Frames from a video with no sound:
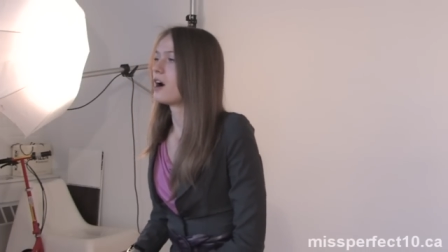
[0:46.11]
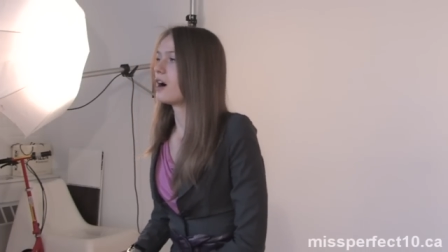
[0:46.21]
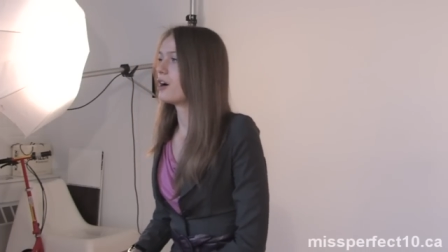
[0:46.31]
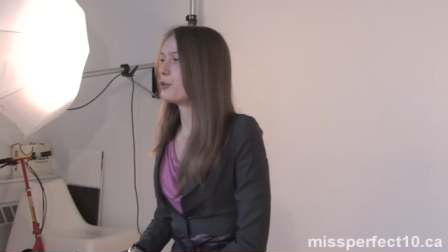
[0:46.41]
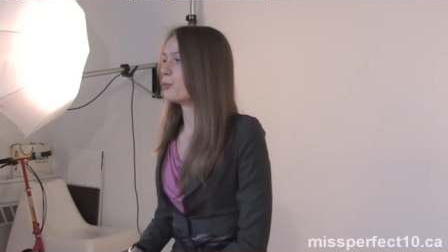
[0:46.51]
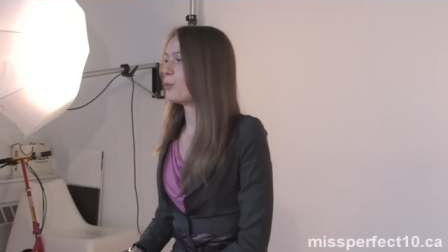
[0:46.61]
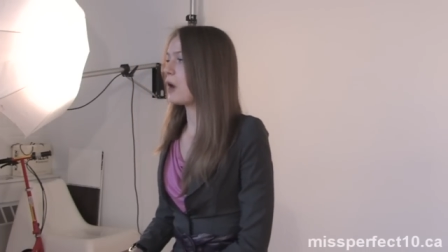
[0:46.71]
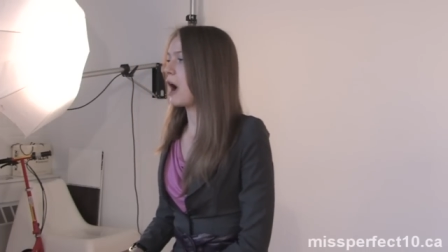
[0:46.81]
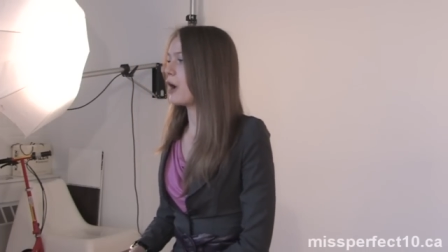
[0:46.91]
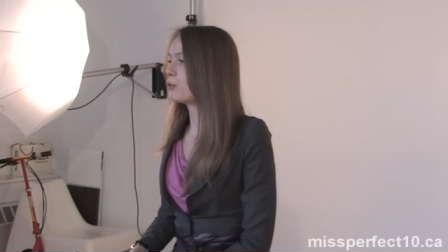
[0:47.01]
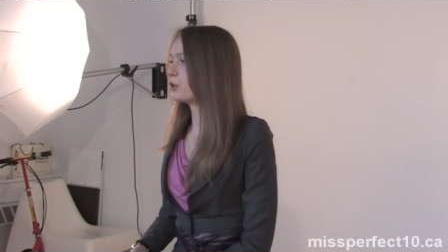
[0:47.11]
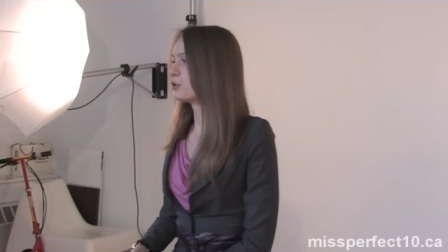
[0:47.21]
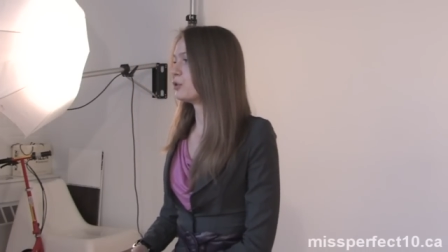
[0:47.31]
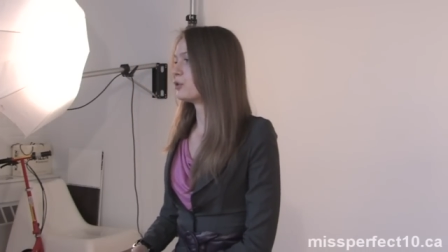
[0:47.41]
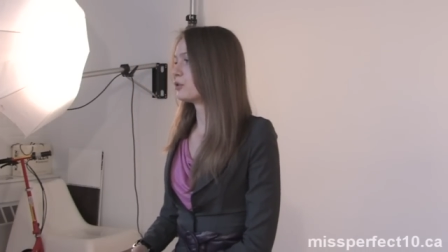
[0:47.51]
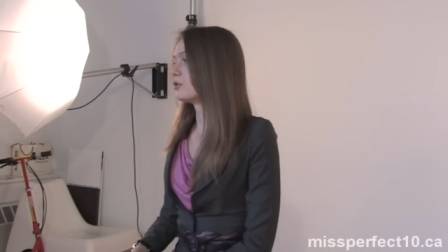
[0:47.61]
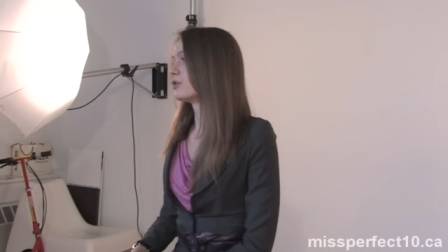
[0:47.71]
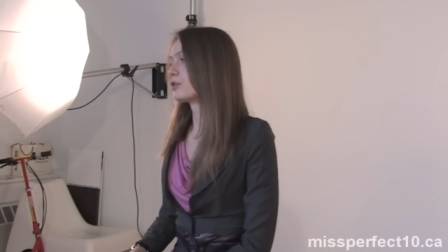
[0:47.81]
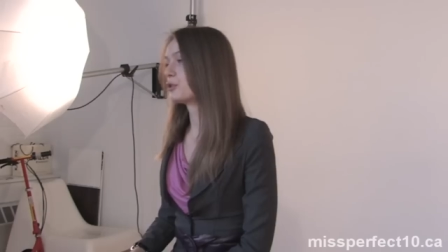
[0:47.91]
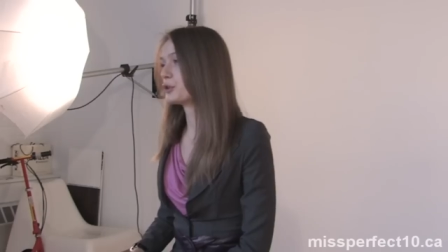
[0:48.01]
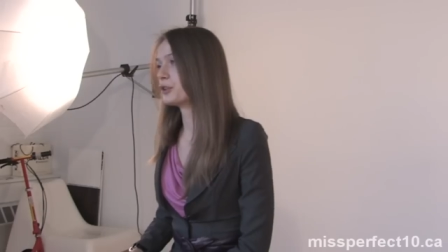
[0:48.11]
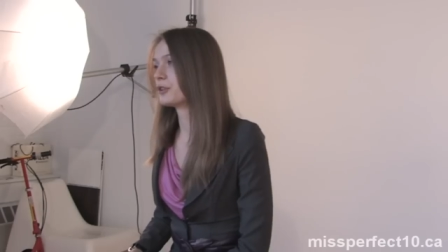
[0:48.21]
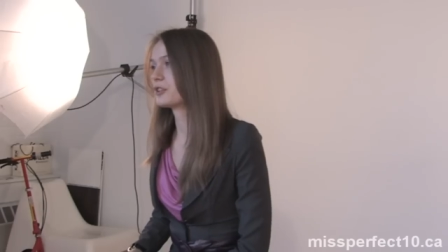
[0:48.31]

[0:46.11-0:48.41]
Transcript: um, I would cure